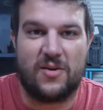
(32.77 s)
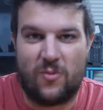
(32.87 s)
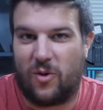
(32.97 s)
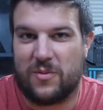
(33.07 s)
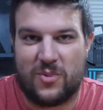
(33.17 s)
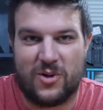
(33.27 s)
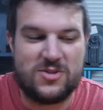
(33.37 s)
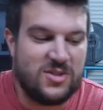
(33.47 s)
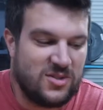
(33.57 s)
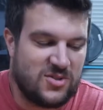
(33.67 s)
I'm one
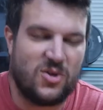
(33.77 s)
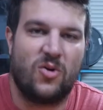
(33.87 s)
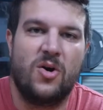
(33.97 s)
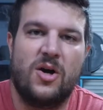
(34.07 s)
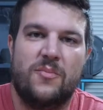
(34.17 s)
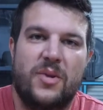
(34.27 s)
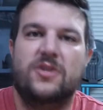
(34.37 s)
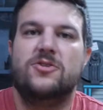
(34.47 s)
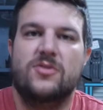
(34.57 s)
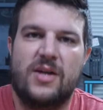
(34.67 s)
person, so make
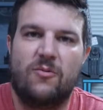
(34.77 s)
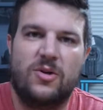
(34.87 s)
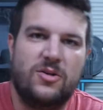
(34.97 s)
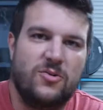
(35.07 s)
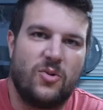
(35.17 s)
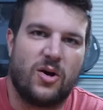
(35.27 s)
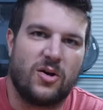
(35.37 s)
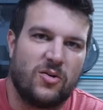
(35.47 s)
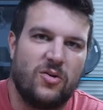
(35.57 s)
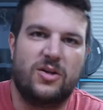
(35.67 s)
sure that when you
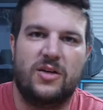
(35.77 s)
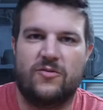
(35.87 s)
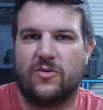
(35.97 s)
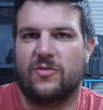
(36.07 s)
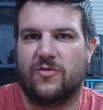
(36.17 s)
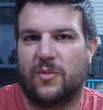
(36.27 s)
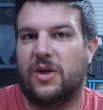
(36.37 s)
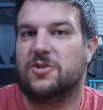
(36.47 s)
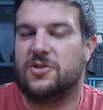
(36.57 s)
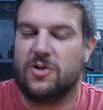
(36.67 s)
are looking for information,